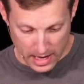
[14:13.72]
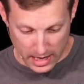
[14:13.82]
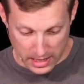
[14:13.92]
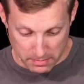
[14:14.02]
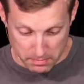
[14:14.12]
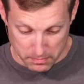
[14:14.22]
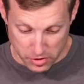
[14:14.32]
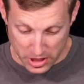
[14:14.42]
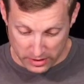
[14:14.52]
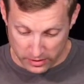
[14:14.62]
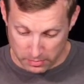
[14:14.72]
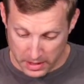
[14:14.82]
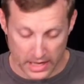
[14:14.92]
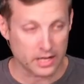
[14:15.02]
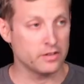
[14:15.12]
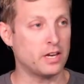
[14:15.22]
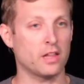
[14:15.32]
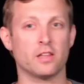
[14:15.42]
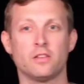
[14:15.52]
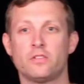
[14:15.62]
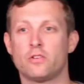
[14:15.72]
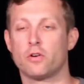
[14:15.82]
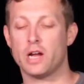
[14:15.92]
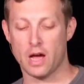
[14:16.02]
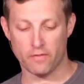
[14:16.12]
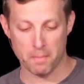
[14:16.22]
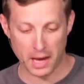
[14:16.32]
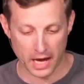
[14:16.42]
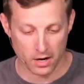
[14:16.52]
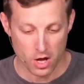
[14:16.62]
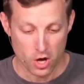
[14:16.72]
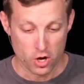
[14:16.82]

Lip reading: And Jesus began telling the story of a man